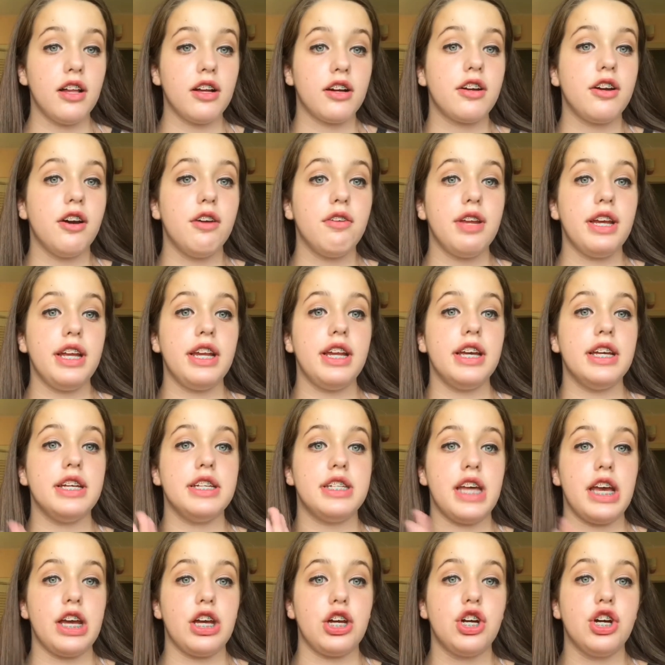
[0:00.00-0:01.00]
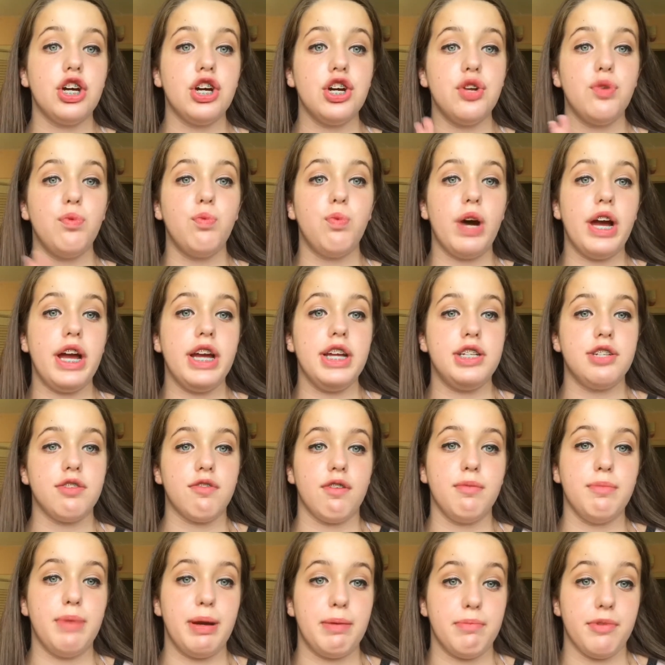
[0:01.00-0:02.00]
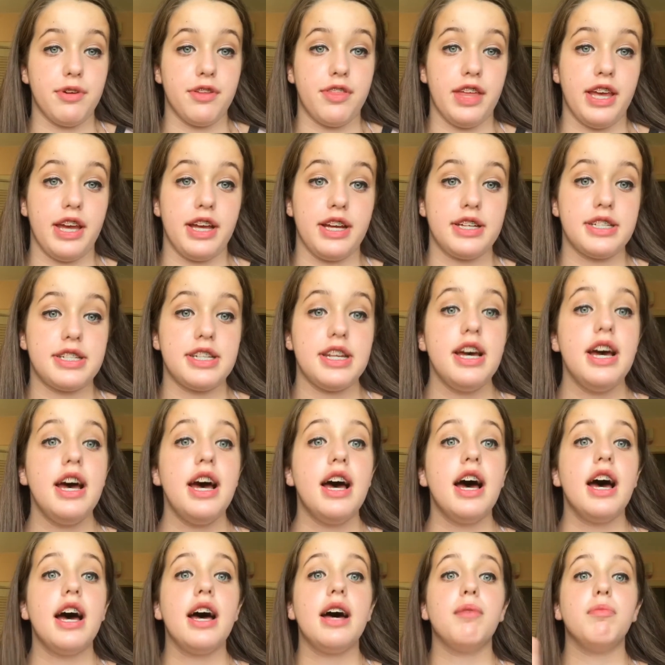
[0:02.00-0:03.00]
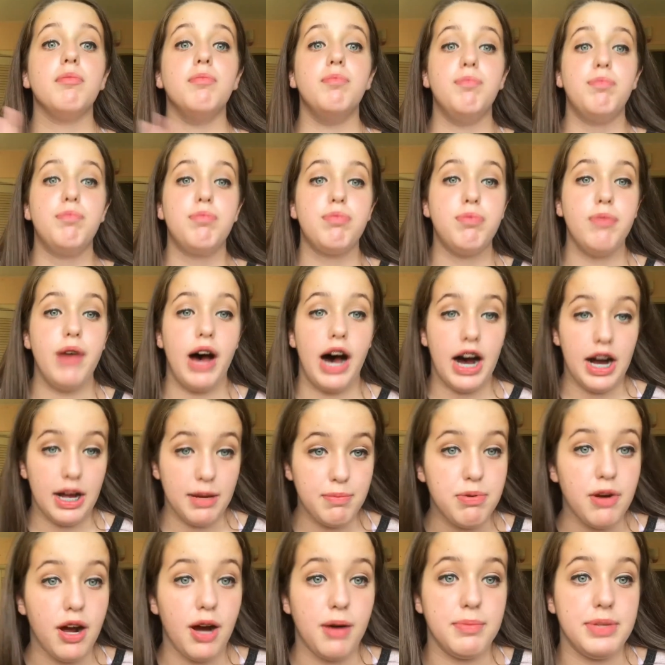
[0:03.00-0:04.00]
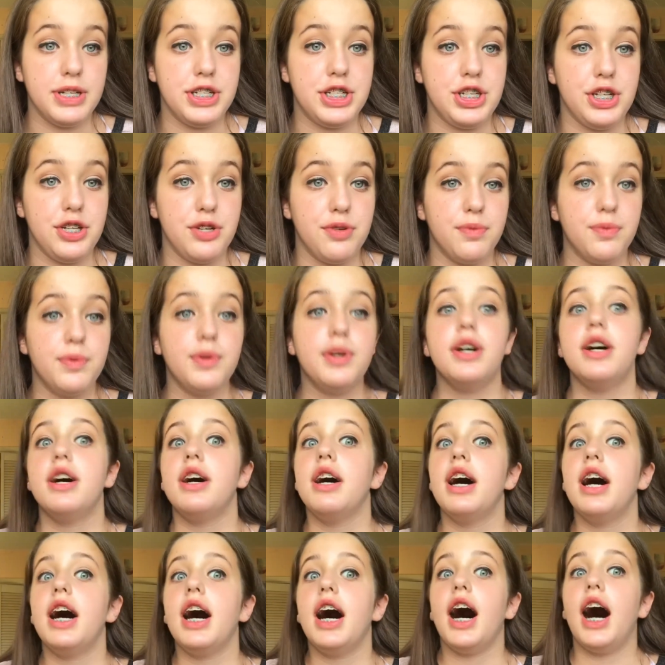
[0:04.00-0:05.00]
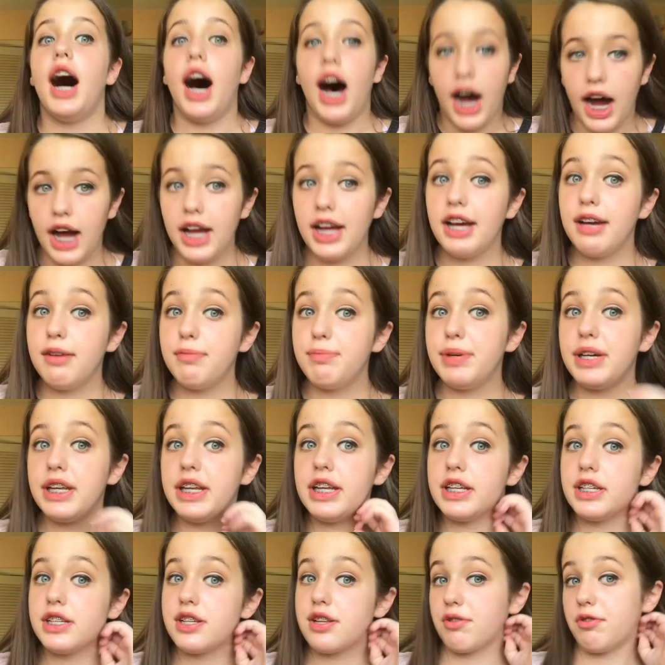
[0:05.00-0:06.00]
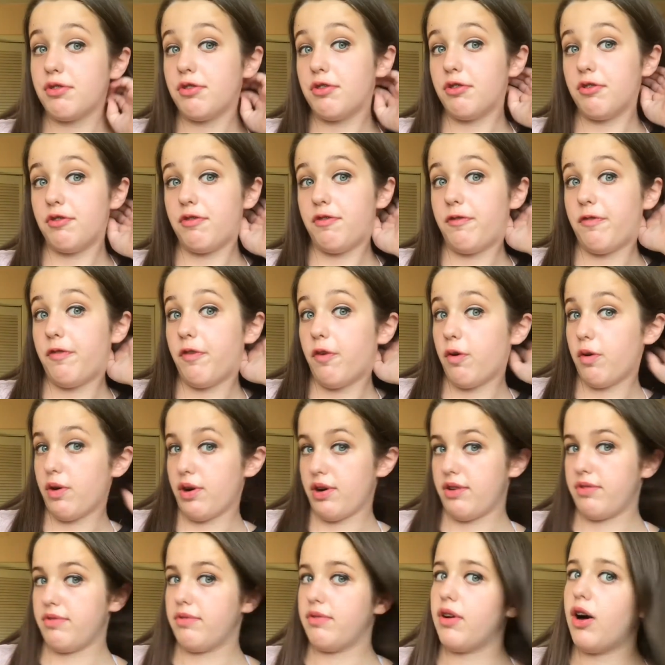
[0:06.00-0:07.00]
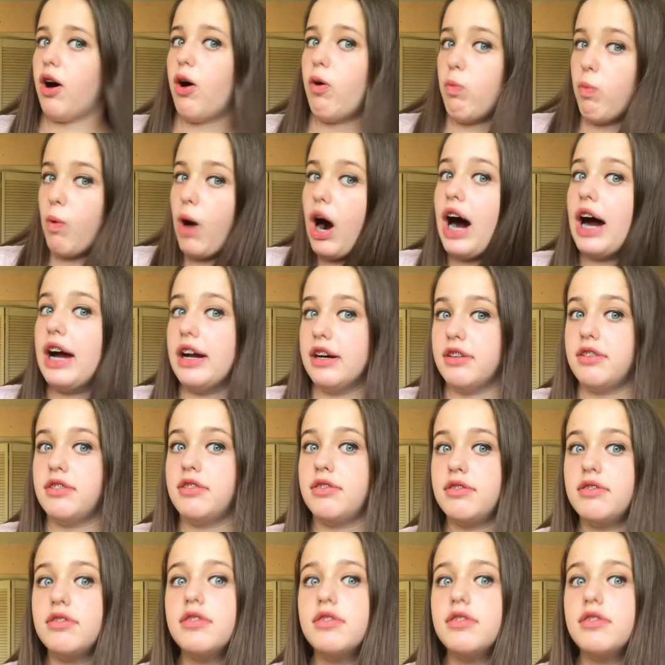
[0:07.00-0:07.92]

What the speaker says: coding is a good way to remember things. I promise you. I have been in school for a while.